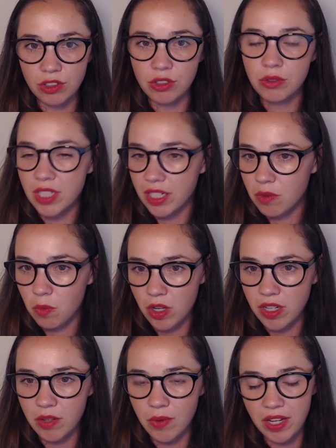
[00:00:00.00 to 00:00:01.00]
using and
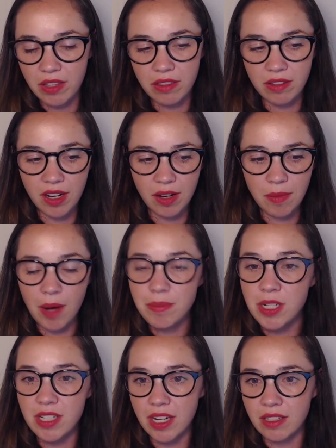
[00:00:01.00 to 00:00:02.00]
working with up
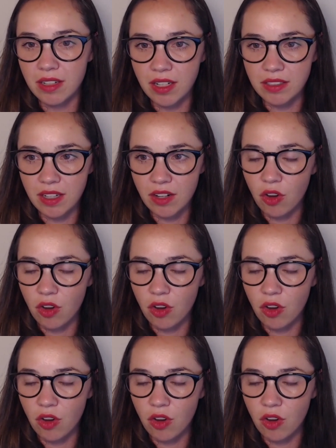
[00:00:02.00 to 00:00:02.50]
to date on